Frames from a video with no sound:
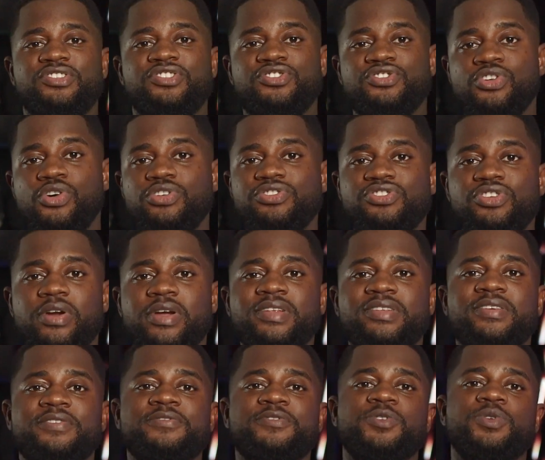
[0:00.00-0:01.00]
it shows your
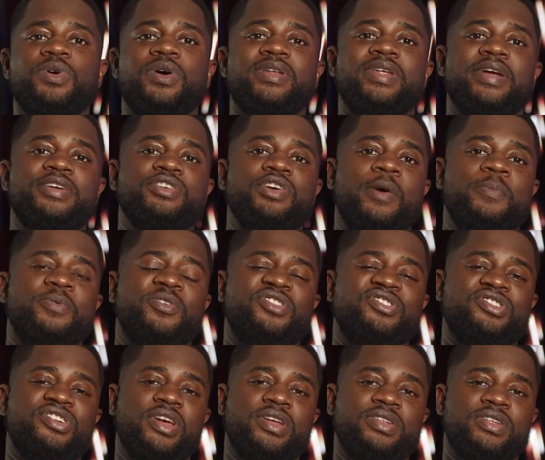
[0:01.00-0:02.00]
interviewer that you
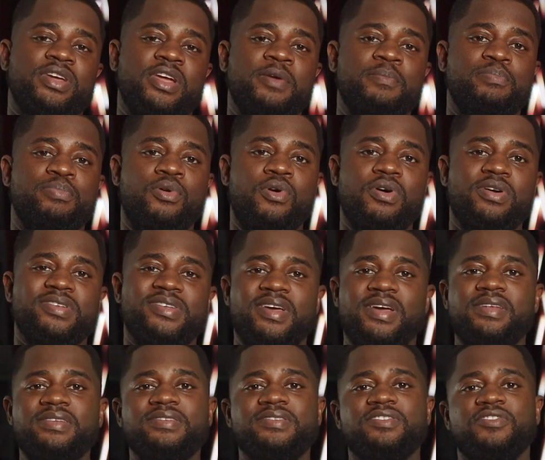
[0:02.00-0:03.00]
appreciate the
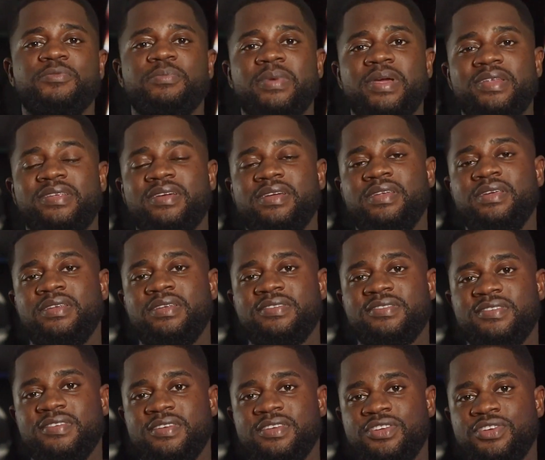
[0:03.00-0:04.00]
importance of maintaining a
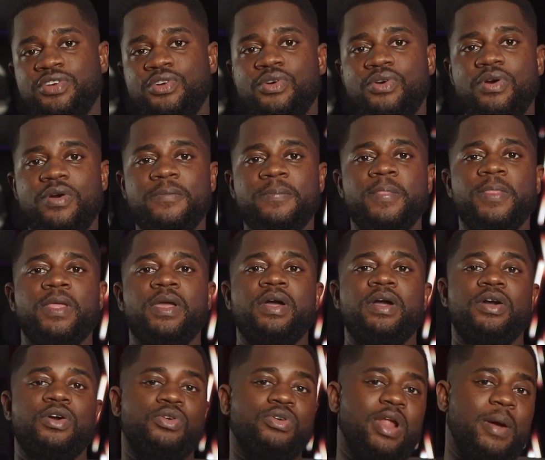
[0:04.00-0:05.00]
secure,
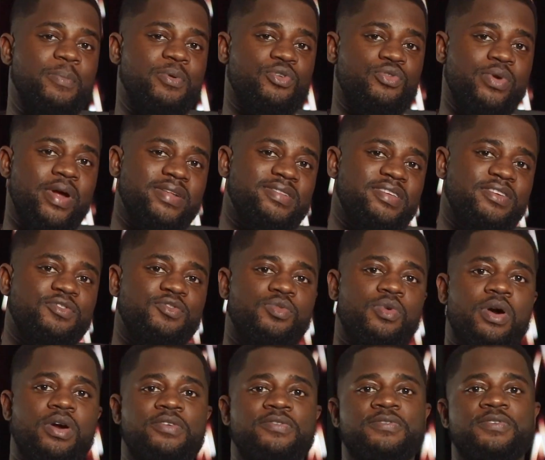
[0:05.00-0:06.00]
collaborative
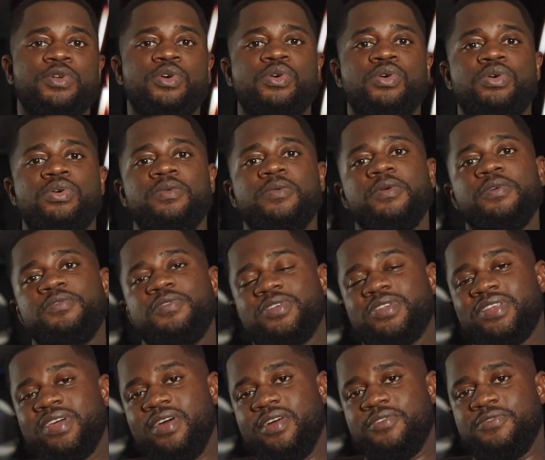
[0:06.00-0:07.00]
workflow for
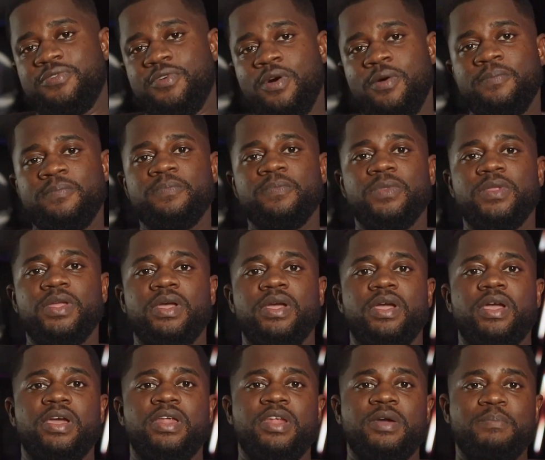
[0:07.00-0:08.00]
Terraform
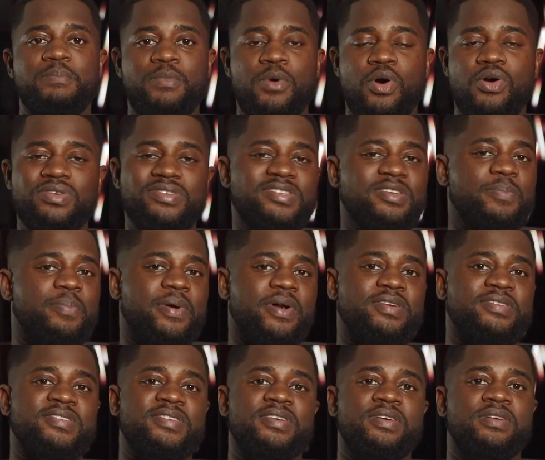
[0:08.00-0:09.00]
in a
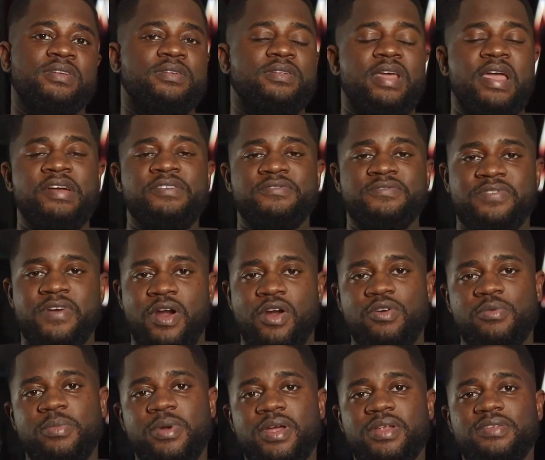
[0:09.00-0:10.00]
multi-person
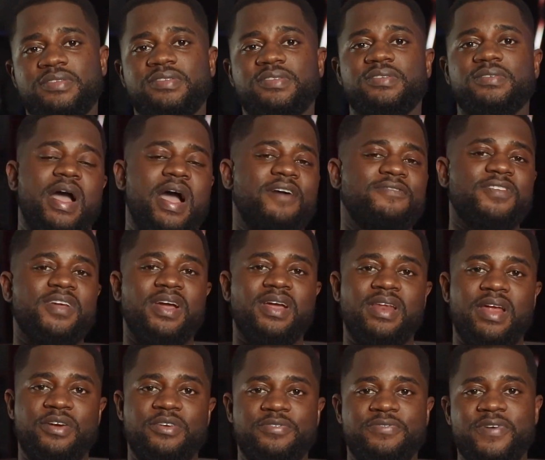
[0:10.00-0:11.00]
environment. After
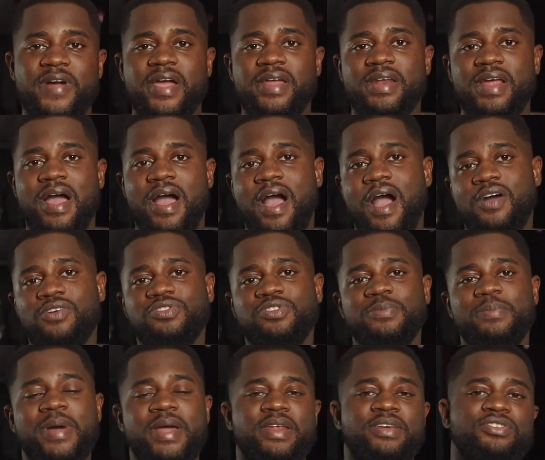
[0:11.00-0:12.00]
clarifying how to
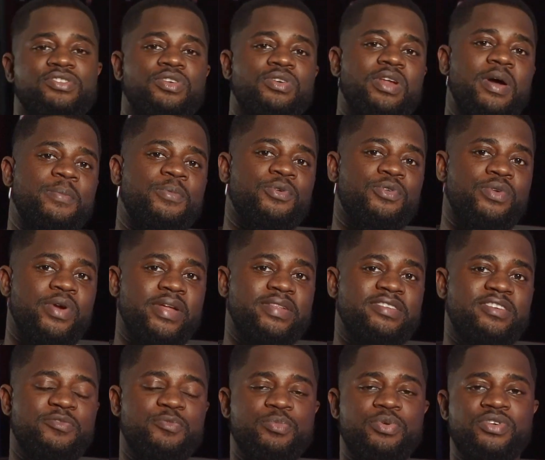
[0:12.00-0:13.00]
manage
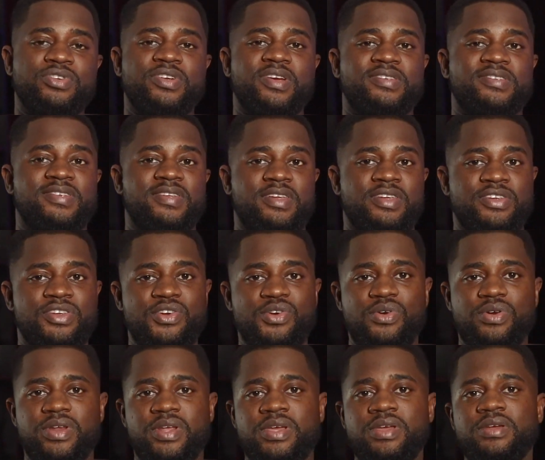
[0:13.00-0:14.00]
collaborative projects
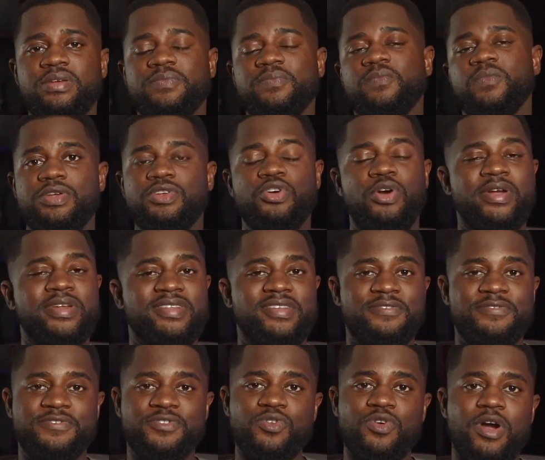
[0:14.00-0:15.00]
securely, your
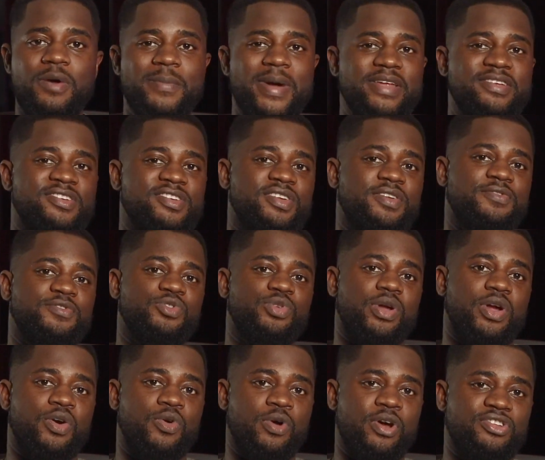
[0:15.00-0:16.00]
interviewer might shift
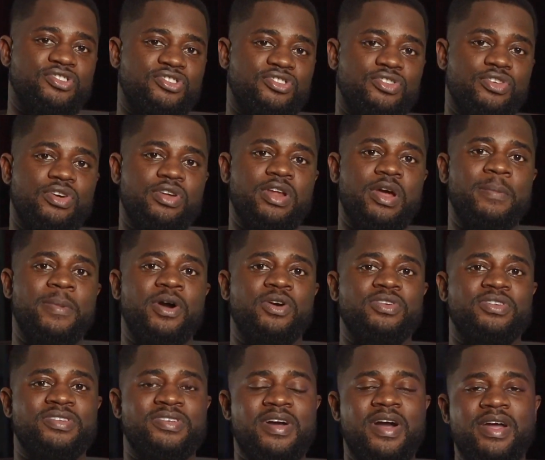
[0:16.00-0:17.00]
to a question
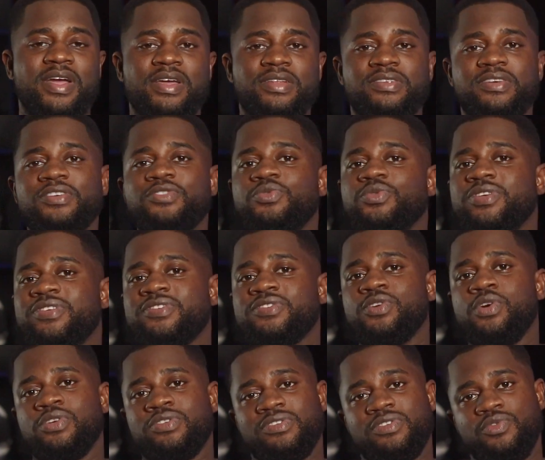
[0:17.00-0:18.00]
about targeted
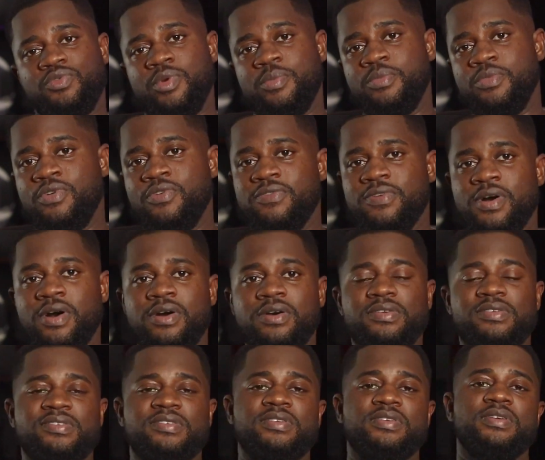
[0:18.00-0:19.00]
resource
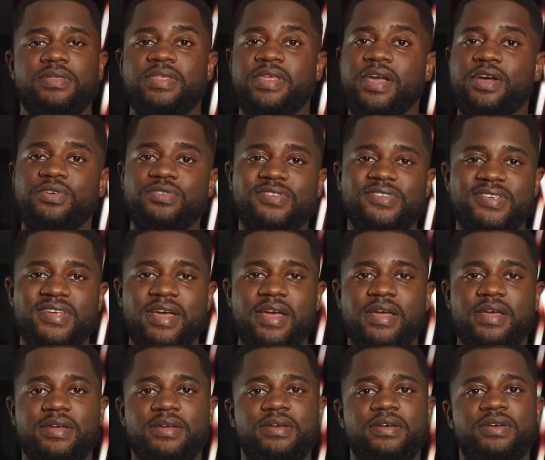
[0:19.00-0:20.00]
removals. They could
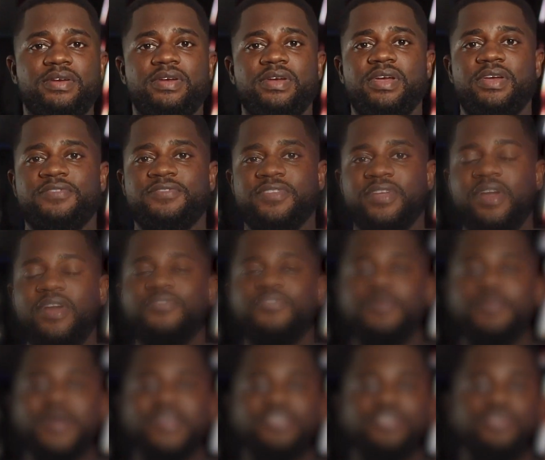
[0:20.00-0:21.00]
say, If
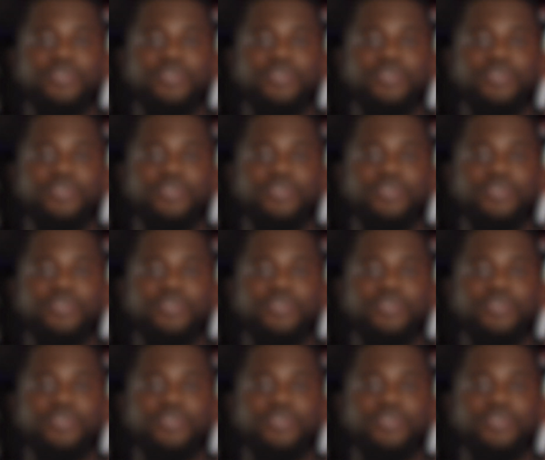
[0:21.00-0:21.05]
Terraform has